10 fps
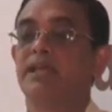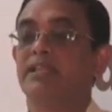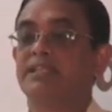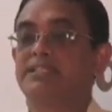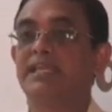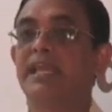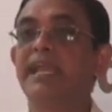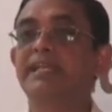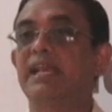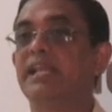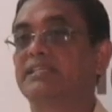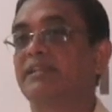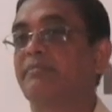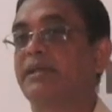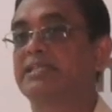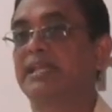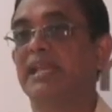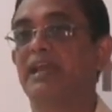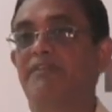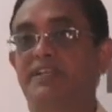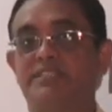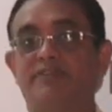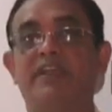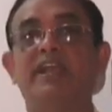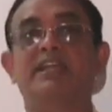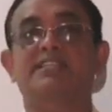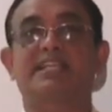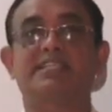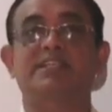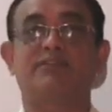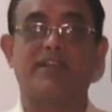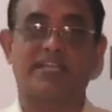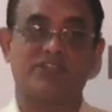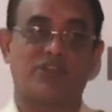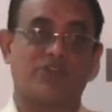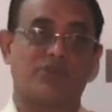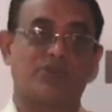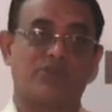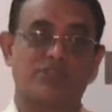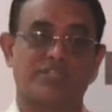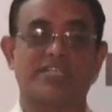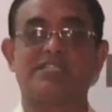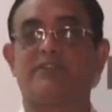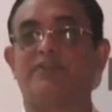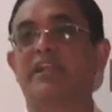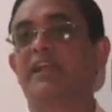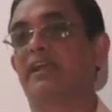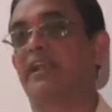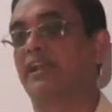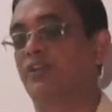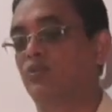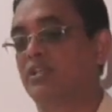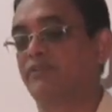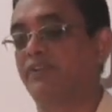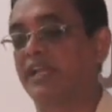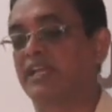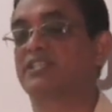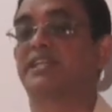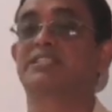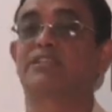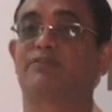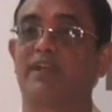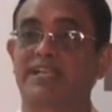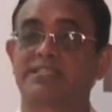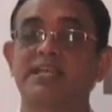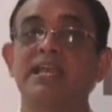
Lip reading: The C8 lesion basically affects the finger stretch reflex. You stretch the finger and do the finger stretch reflex.